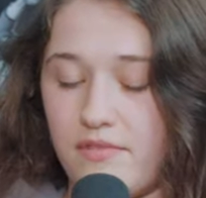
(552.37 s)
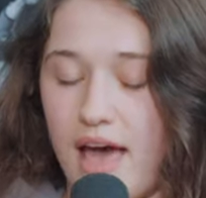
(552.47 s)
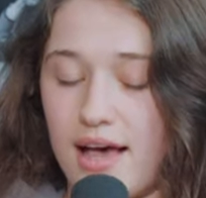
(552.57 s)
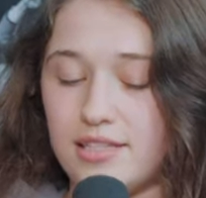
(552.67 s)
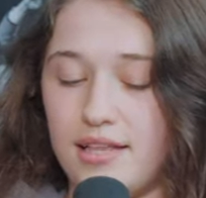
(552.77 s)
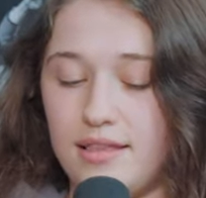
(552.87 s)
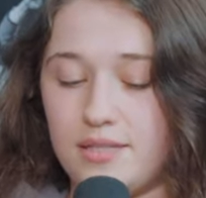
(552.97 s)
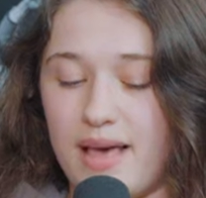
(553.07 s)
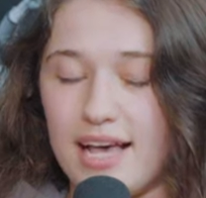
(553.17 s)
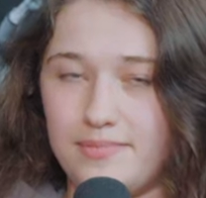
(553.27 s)

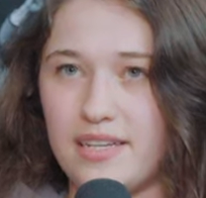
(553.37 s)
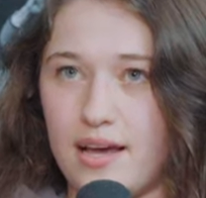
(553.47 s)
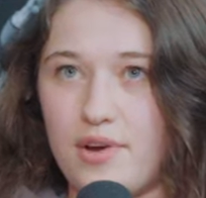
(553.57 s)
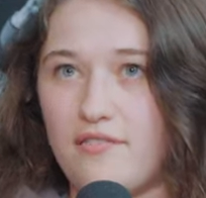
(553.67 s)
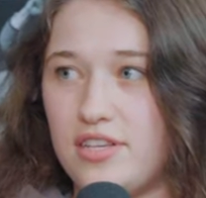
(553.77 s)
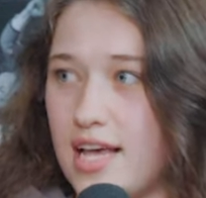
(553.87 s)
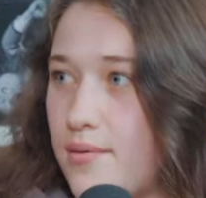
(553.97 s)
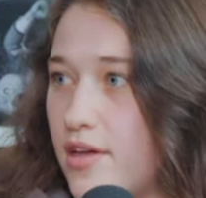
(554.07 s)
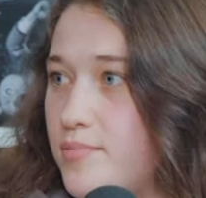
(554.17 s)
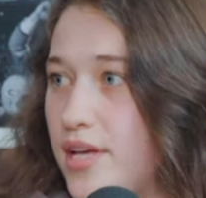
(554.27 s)
aspect, I would have to say,
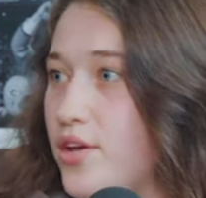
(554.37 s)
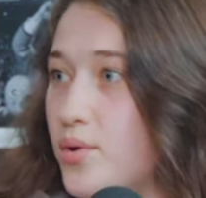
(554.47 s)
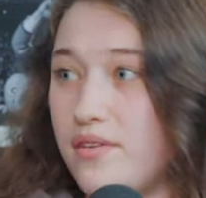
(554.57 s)
whether it be, you know,